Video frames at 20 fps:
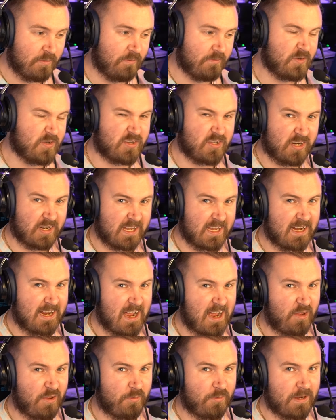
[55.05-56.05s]
but we've just got to get
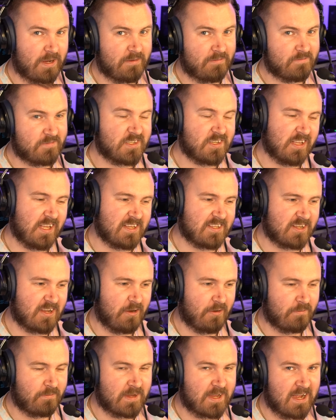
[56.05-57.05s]
it out of the way. So let's
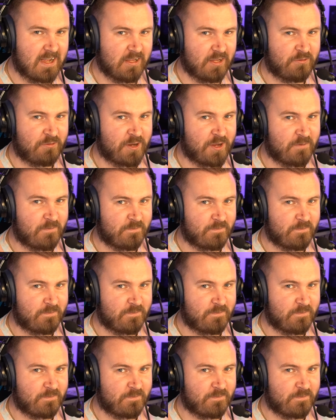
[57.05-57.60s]
go, Catalunya.